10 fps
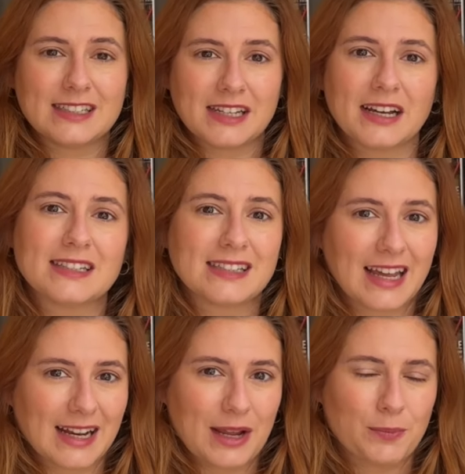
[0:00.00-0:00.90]
does
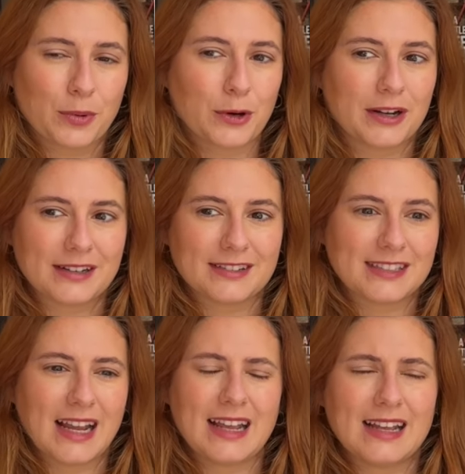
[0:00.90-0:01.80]
get embroiled
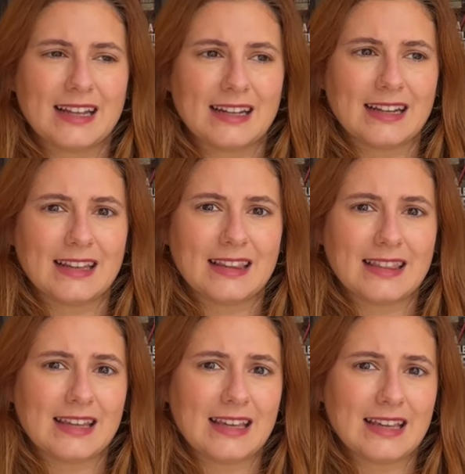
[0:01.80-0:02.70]
in
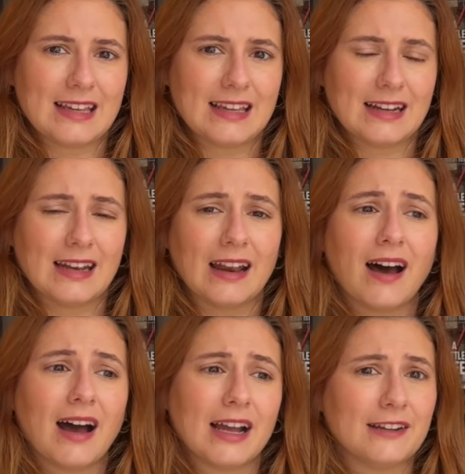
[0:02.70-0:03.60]
the
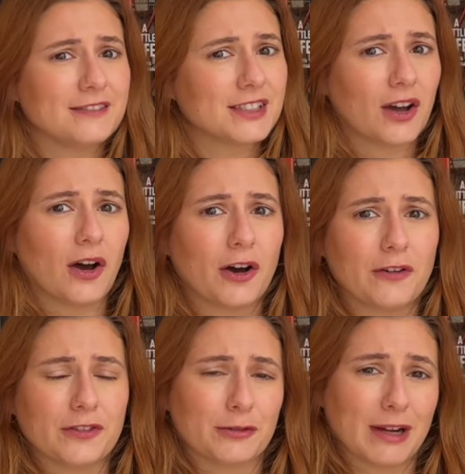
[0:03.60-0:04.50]
lives
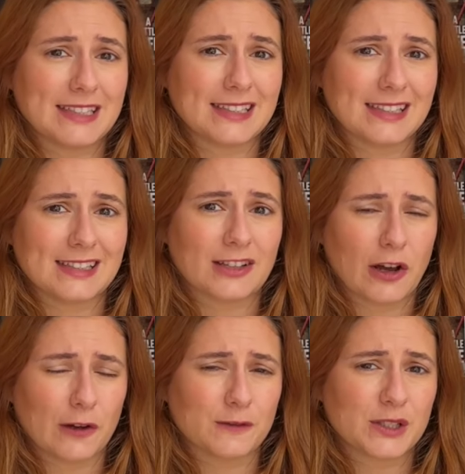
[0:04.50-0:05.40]
of the residents
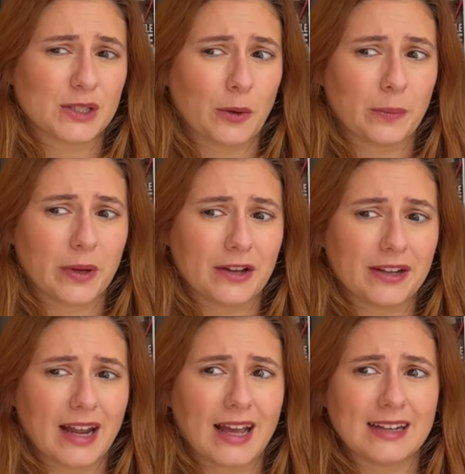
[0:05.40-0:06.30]
of
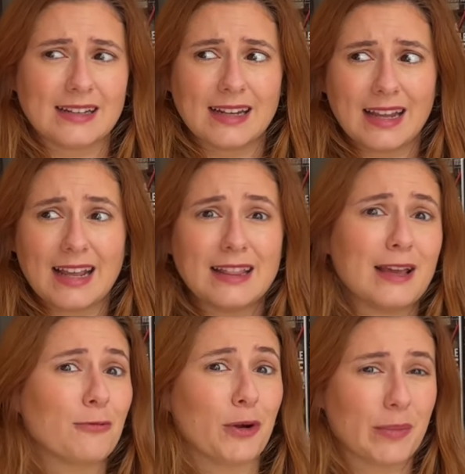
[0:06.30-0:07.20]
Saltburn and in
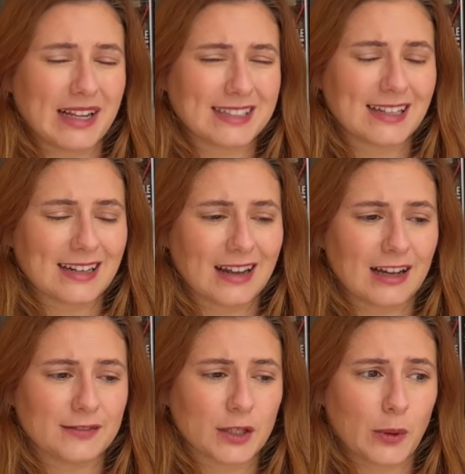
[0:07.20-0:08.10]
their romantic
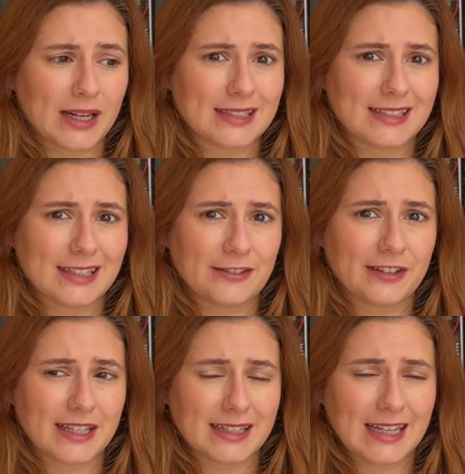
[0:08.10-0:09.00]
lives quite
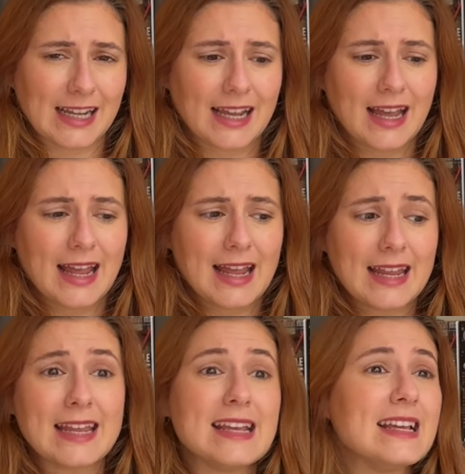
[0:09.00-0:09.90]
significantly.
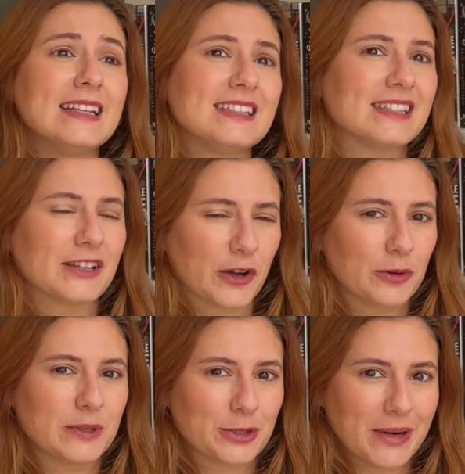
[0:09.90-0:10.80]
He is the go
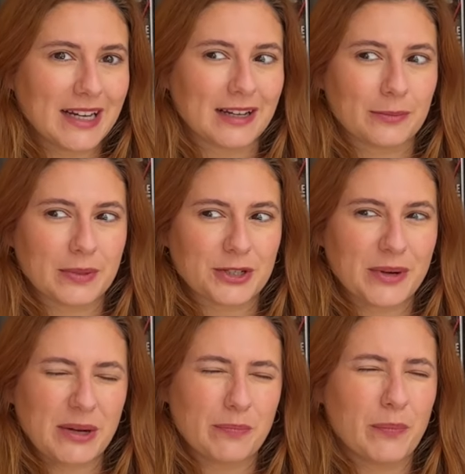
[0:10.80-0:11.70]
betweener
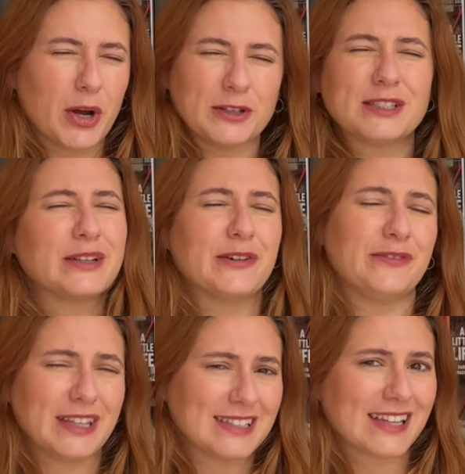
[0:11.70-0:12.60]
between most of
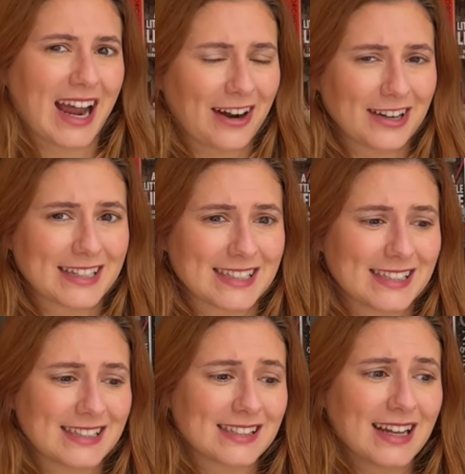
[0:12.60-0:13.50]
these
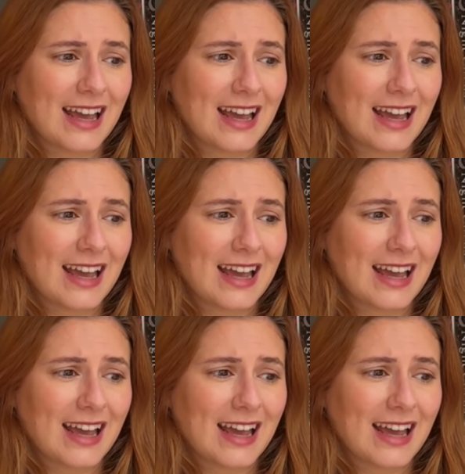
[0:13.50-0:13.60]
characters.